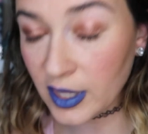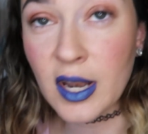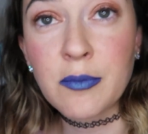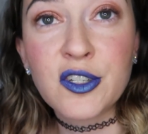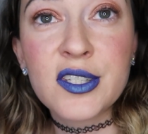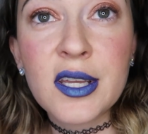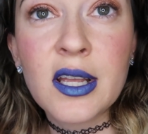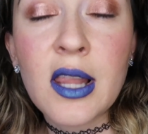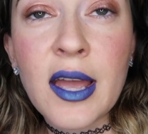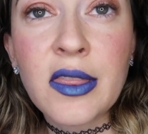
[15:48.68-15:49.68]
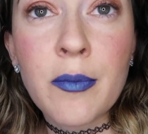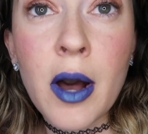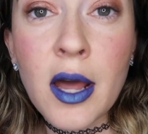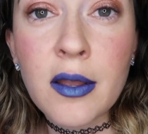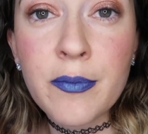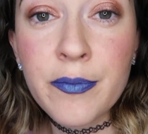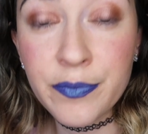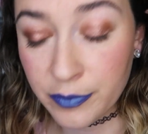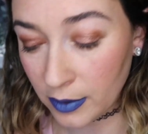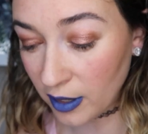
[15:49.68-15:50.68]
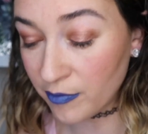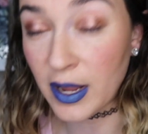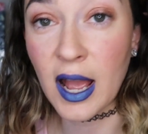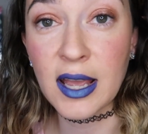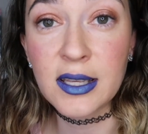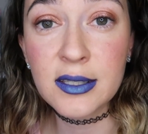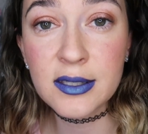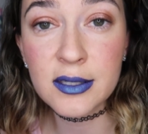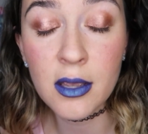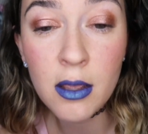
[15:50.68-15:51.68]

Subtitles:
And I'm just going to line the bottom of my eyes.